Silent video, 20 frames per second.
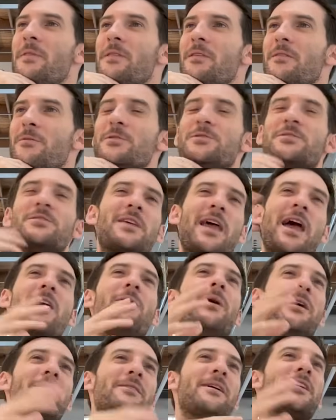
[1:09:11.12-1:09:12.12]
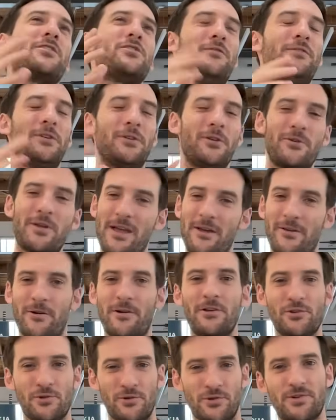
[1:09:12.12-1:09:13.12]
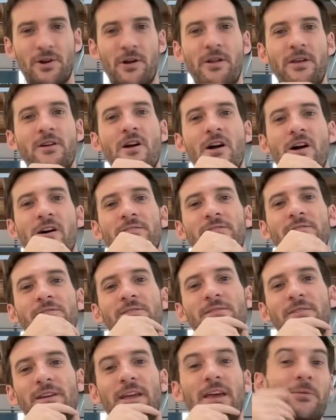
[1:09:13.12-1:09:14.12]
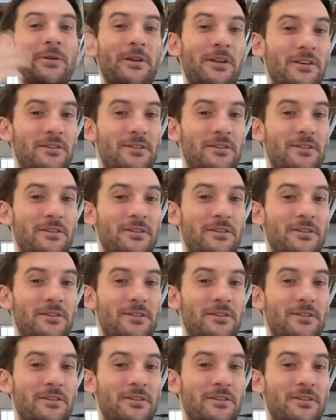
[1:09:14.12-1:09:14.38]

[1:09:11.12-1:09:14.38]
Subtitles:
this is how I actually feel okay on our initial starting costs. Again, we need